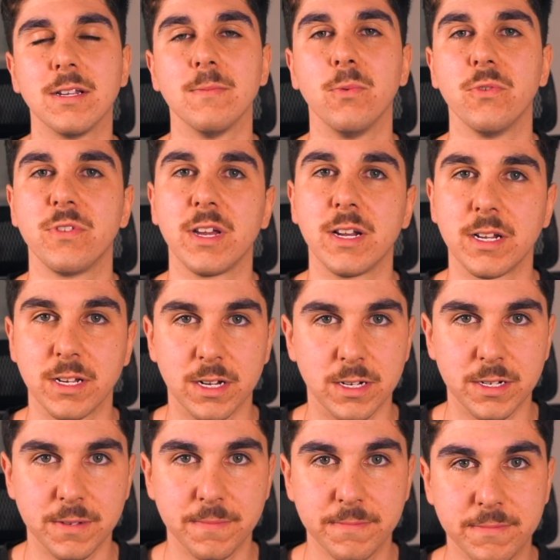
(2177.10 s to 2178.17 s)
Double Zeta
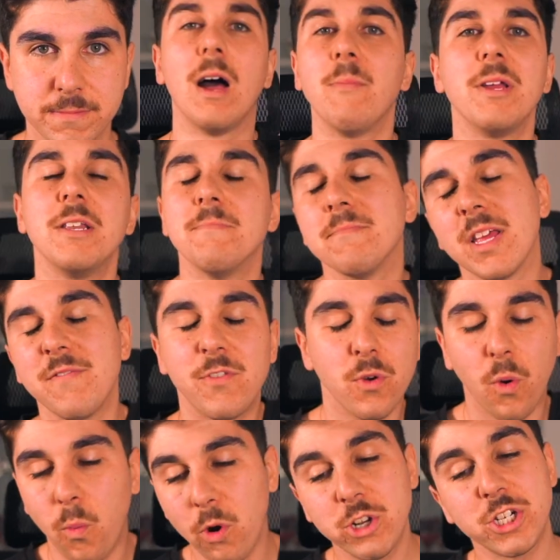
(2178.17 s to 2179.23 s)
Gundam? I mean, if
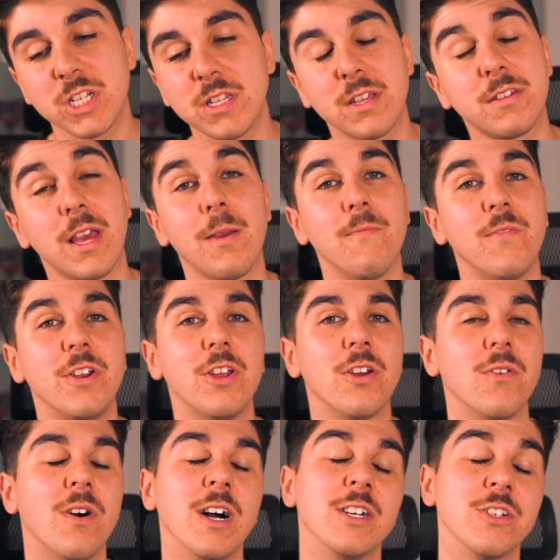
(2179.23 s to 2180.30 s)
you're watching the same
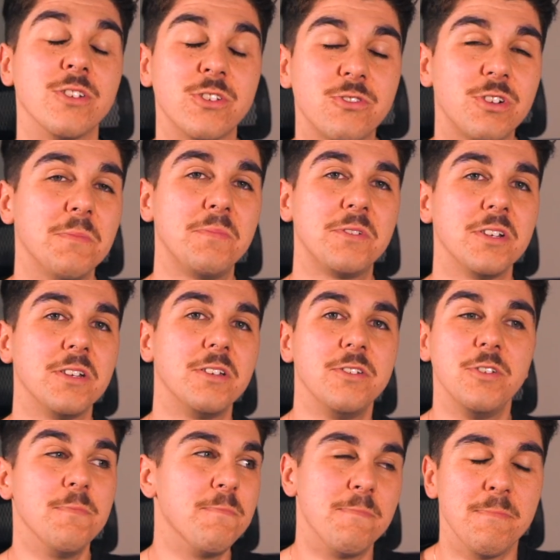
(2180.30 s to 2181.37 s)
video I just scripted,
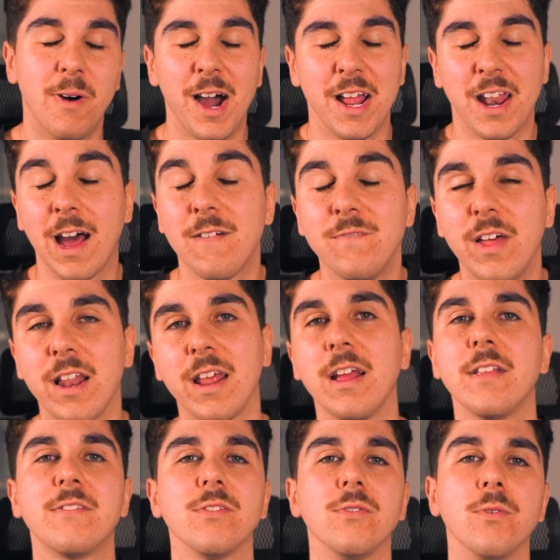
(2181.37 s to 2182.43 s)
you might have that
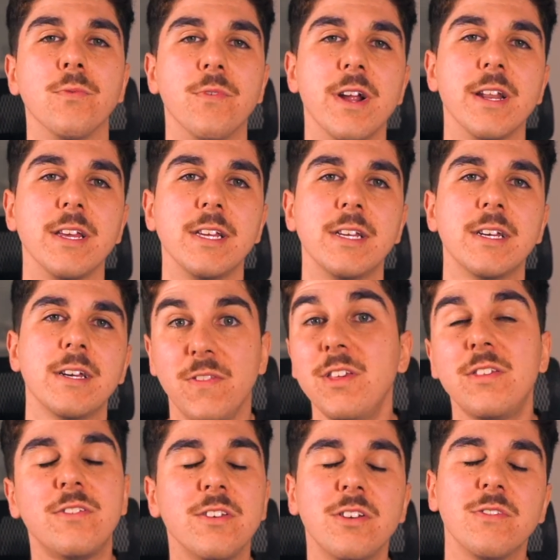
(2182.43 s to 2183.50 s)
answer already. This
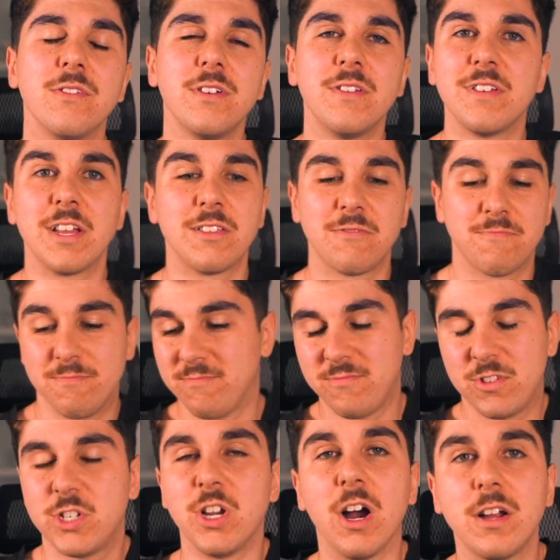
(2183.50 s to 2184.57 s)
series gets
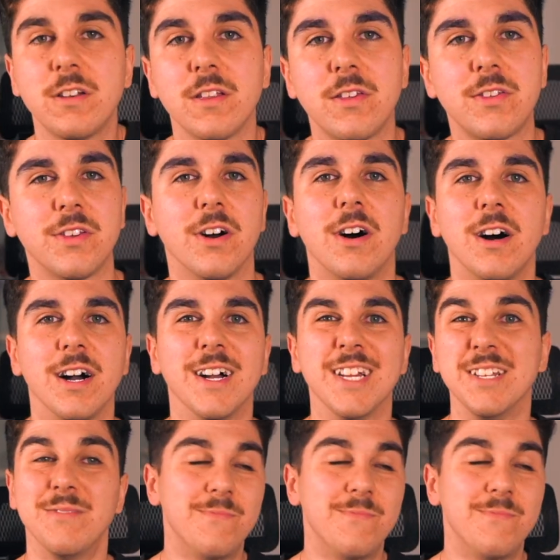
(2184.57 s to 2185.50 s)
chucked aside,